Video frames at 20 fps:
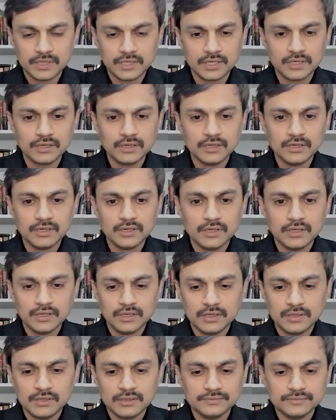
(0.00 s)
Yeah,
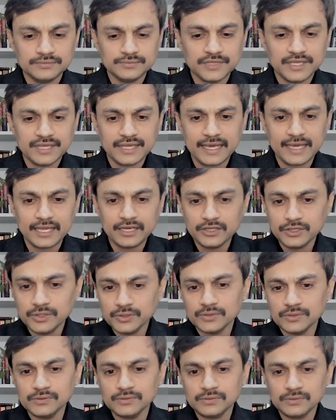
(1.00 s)
can
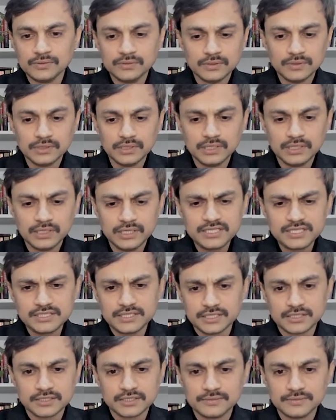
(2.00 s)
you
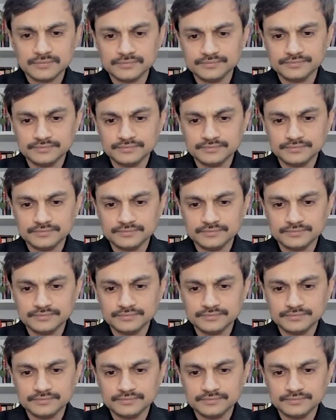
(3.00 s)
list it?